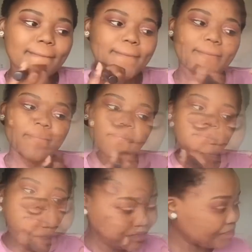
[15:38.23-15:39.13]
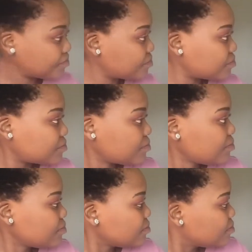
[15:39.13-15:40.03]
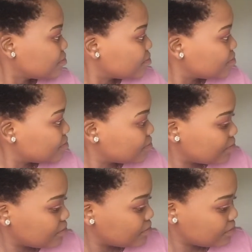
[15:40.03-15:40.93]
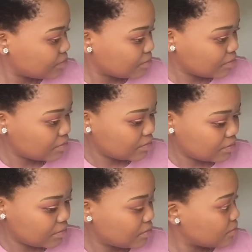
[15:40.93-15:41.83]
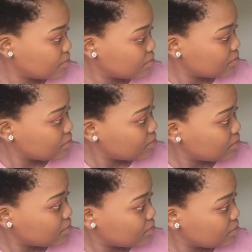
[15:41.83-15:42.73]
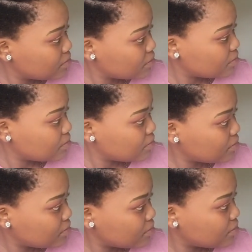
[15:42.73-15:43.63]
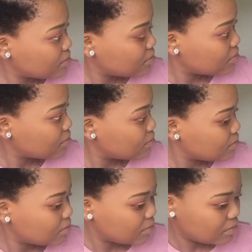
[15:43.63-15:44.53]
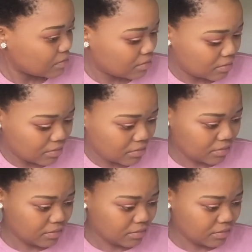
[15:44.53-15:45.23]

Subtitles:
(silent)